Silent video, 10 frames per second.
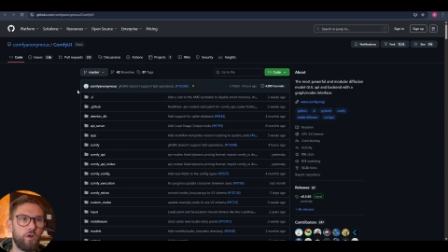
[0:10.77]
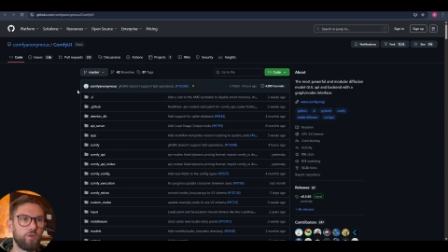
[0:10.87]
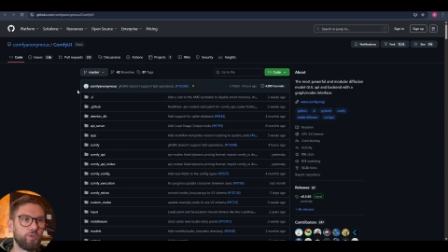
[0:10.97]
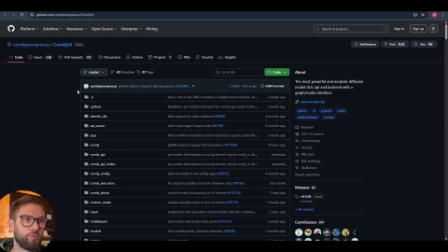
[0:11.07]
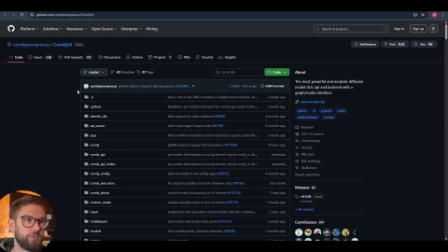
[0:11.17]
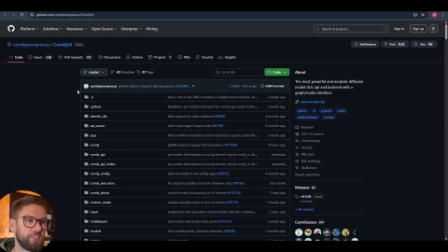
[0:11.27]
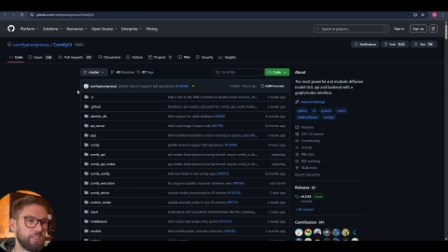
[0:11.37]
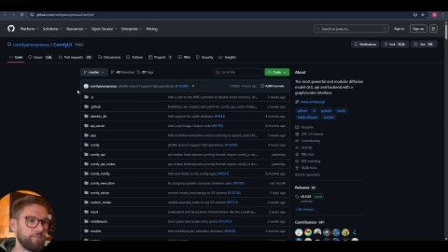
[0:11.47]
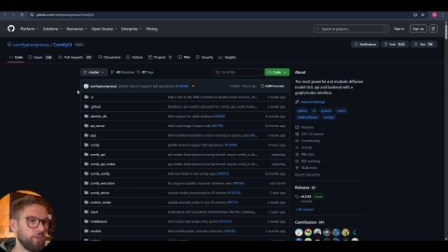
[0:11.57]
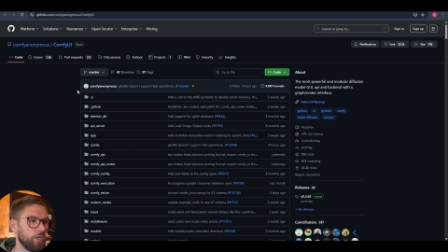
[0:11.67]
on your
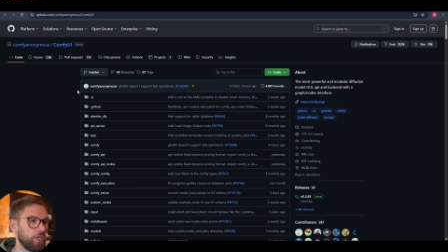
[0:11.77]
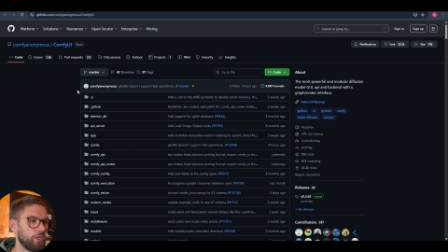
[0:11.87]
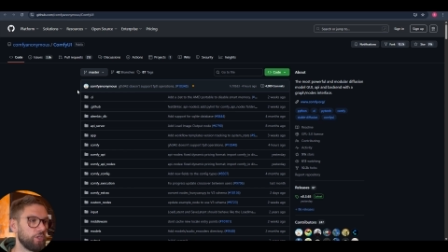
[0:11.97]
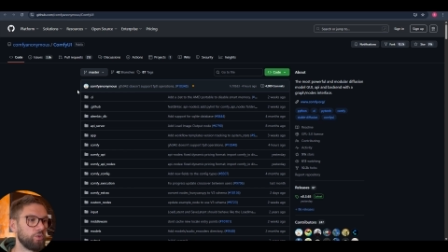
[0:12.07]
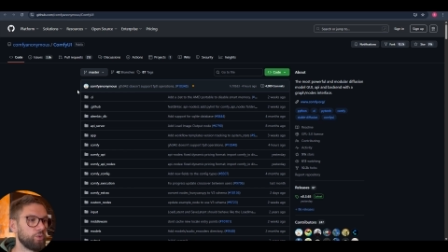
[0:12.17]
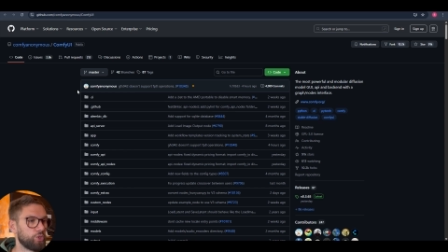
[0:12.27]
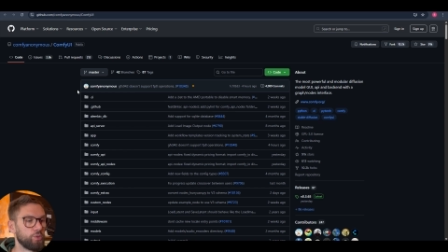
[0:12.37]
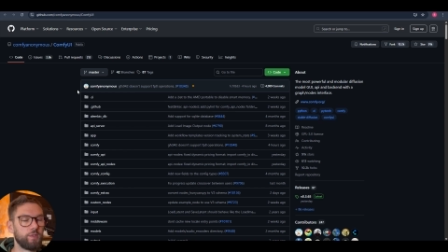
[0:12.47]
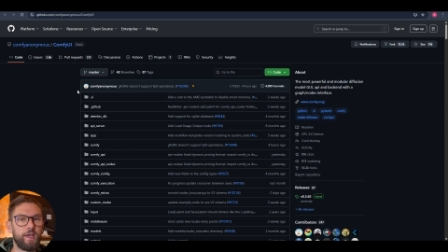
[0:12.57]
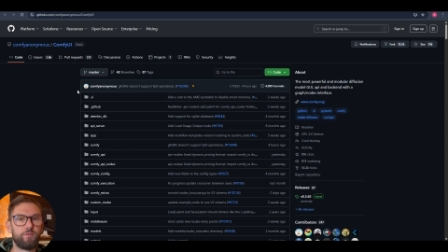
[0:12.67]
PC, you
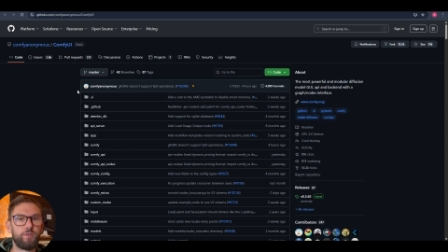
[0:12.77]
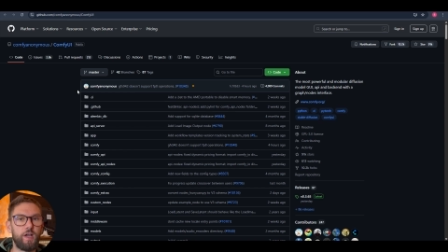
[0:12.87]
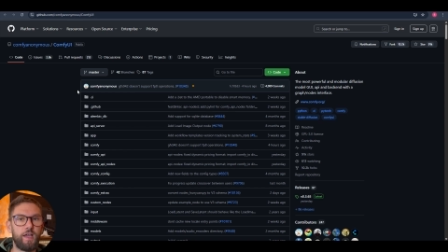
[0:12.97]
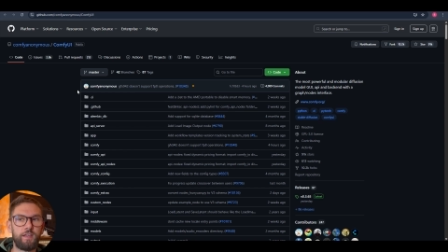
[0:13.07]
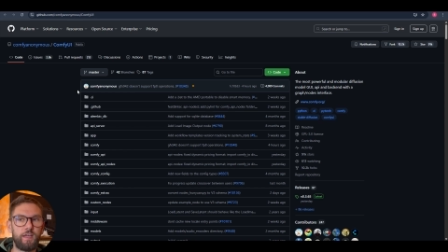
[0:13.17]
should have an